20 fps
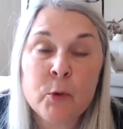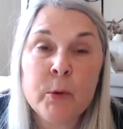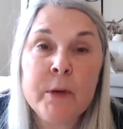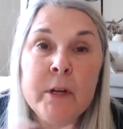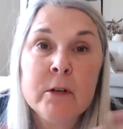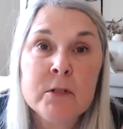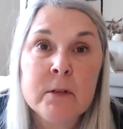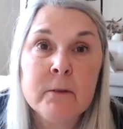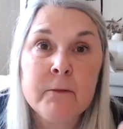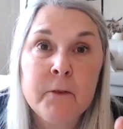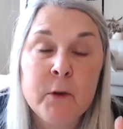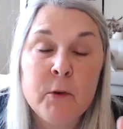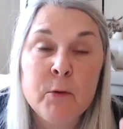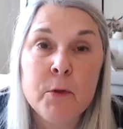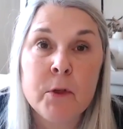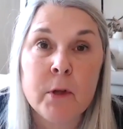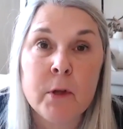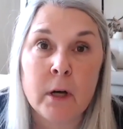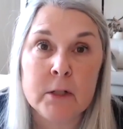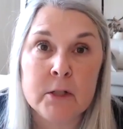here's a few
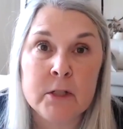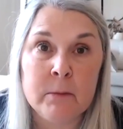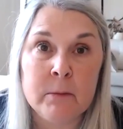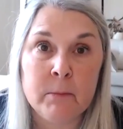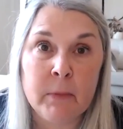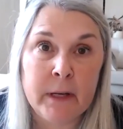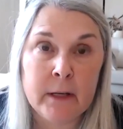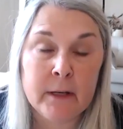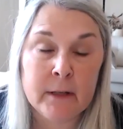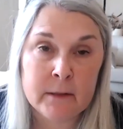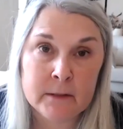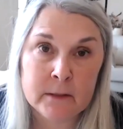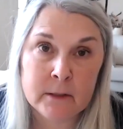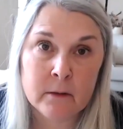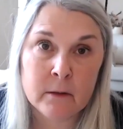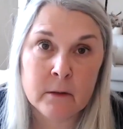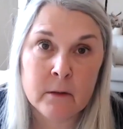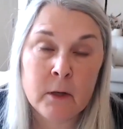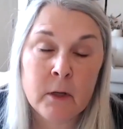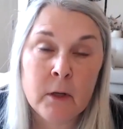thoughts you might
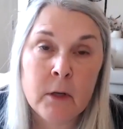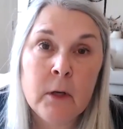consider.